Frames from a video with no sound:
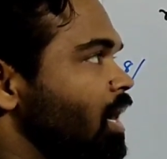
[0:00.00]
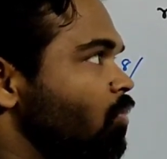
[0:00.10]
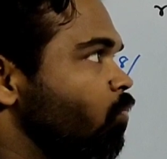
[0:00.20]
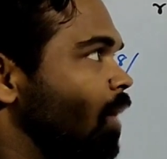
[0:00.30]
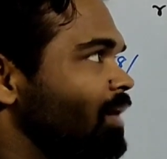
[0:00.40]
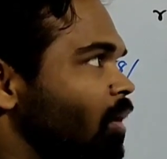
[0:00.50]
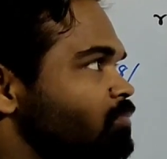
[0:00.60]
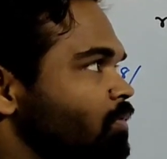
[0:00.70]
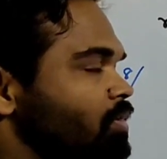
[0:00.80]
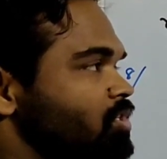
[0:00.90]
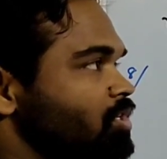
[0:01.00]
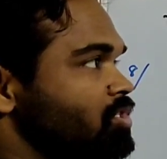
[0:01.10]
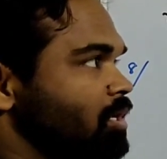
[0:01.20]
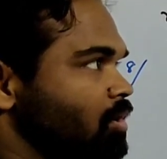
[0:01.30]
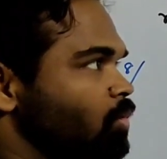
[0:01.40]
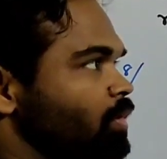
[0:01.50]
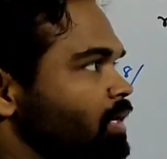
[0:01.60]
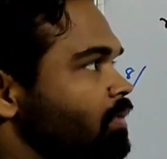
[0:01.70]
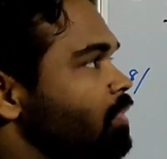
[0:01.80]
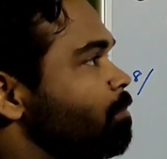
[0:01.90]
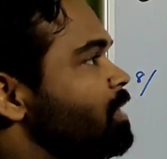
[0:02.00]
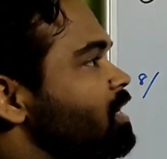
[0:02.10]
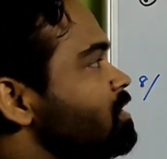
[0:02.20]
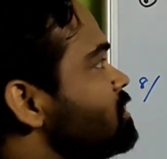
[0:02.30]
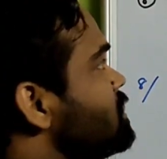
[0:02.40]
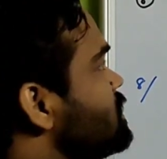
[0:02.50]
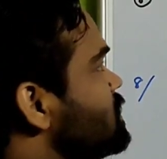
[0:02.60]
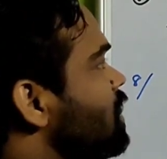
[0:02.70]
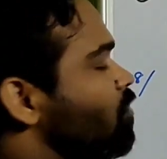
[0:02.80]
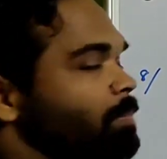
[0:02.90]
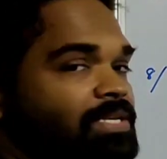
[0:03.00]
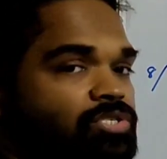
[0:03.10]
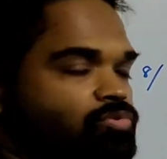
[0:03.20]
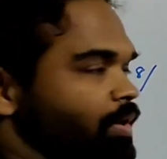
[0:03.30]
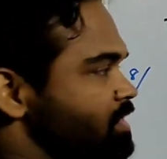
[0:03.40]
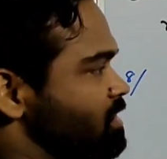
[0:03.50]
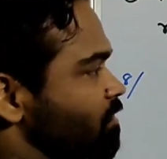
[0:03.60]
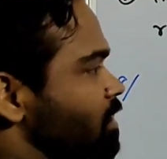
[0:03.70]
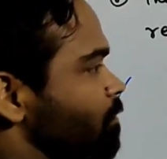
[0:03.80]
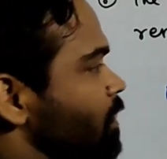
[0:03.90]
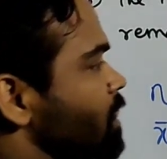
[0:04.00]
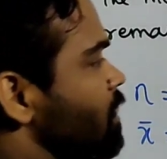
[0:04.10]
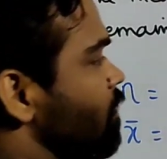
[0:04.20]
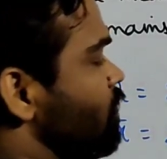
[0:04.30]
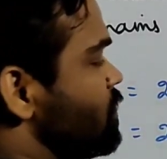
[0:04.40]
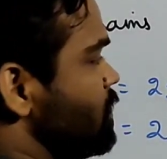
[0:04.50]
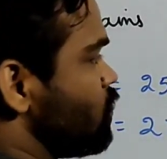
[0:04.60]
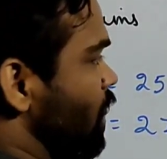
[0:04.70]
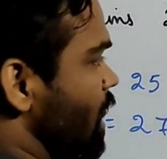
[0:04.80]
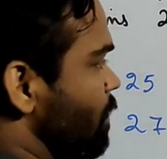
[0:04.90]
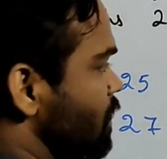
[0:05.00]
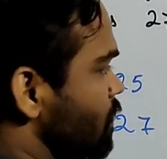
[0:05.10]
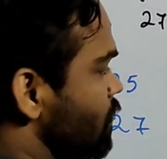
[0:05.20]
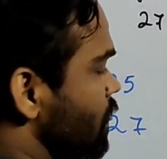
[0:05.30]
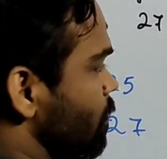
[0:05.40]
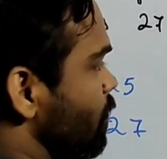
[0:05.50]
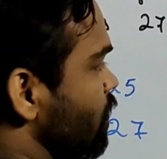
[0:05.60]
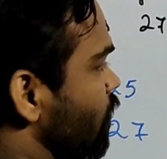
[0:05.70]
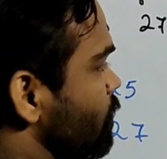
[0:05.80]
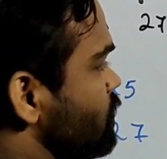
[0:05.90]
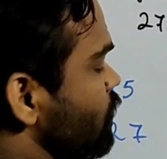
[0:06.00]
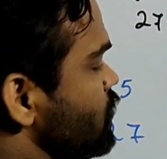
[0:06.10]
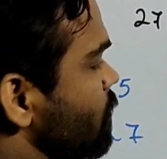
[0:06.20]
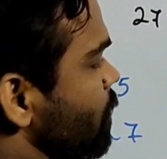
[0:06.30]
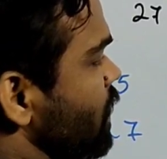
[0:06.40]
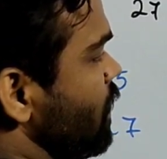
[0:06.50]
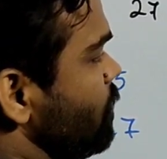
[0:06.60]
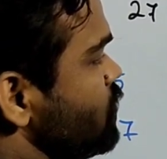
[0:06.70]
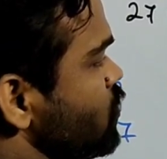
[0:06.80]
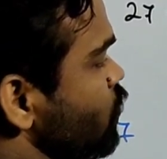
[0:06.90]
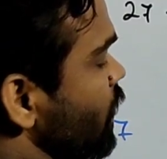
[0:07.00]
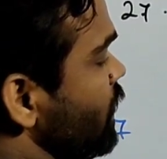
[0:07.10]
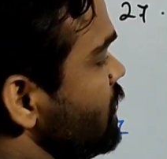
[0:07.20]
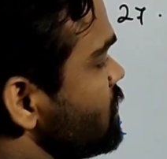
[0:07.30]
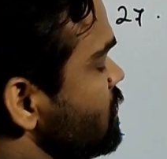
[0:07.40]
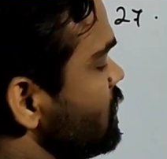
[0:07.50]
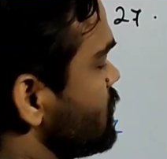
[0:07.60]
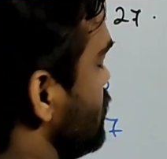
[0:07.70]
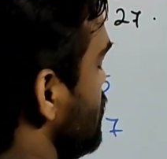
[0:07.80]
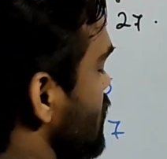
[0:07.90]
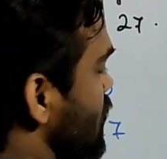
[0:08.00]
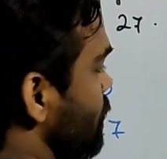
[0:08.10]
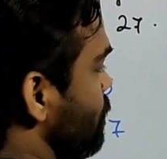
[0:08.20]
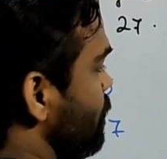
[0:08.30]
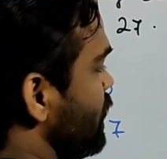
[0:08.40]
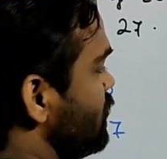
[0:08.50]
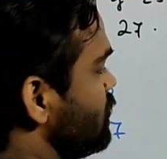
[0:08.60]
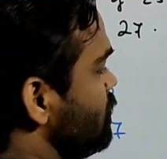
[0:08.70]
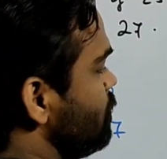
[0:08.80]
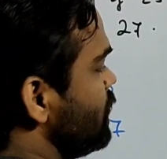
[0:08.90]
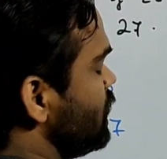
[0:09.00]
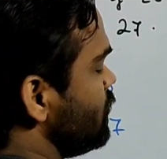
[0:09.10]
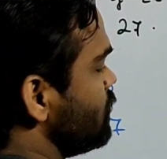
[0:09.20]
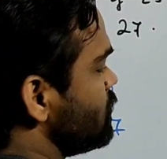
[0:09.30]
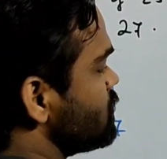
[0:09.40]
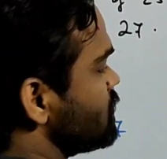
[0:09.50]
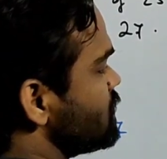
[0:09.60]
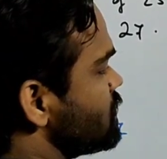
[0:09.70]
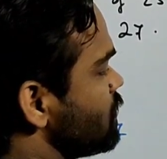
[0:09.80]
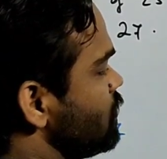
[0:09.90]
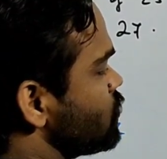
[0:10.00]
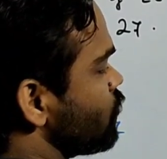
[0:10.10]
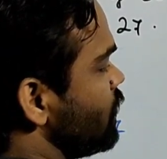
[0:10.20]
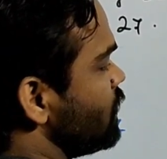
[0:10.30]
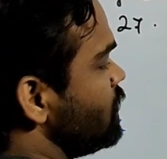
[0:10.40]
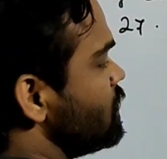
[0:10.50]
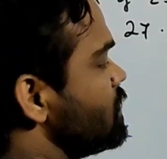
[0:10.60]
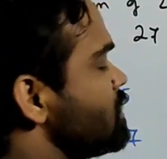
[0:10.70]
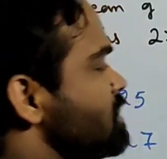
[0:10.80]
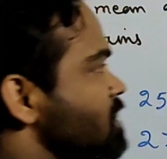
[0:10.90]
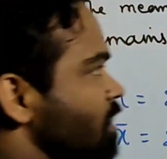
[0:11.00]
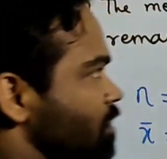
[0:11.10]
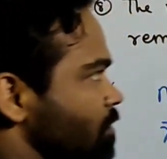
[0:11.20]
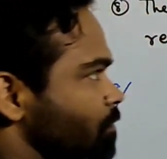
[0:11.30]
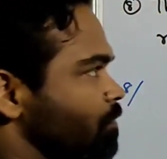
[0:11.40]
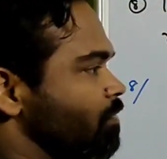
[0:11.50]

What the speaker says: If one observation is included, the mean still remains 27. Which means what happened? The number of observation becomes 26, but the mean is still 27.